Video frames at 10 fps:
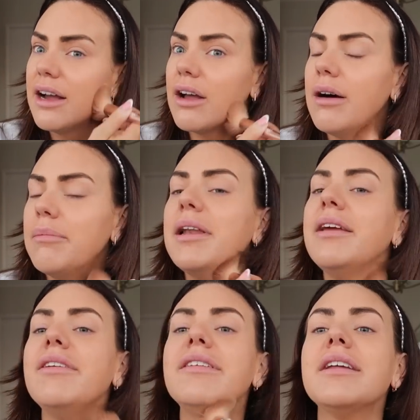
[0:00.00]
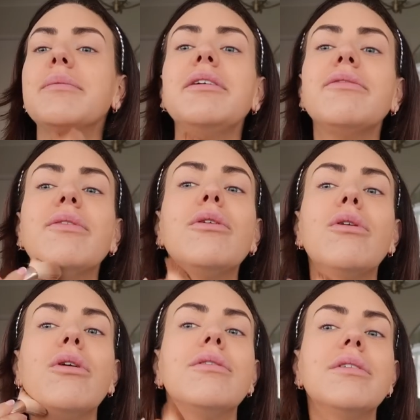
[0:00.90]
I can't believe he's gonna be
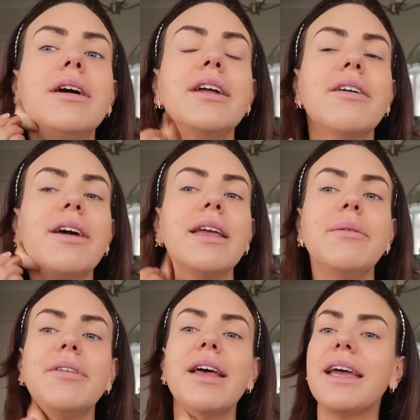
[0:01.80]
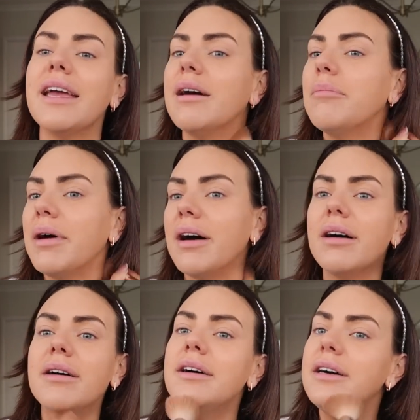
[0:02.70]
4. I know I keep saying it,
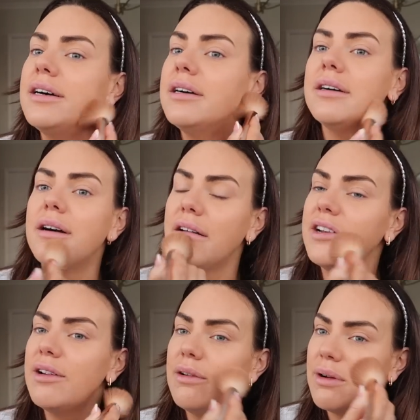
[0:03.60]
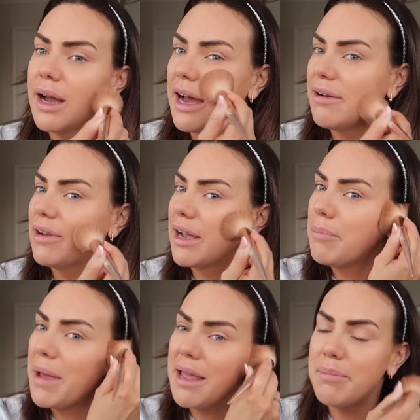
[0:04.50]
but I no longer have like a
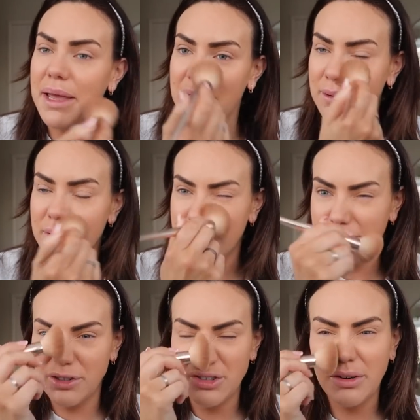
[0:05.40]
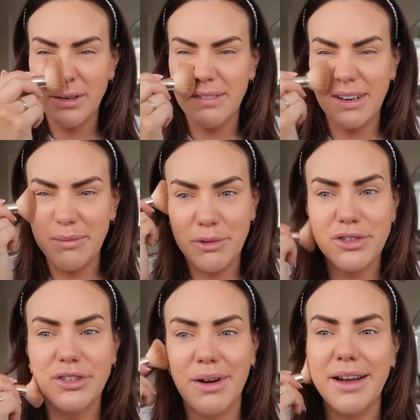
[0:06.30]
baby or a toddler anymore,
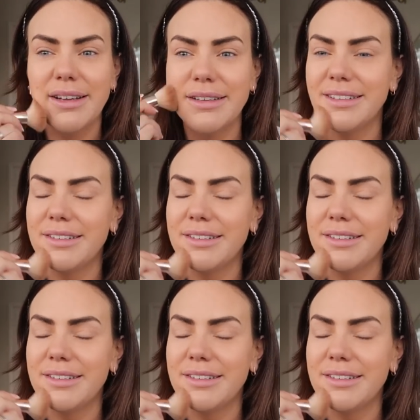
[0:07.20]
do I?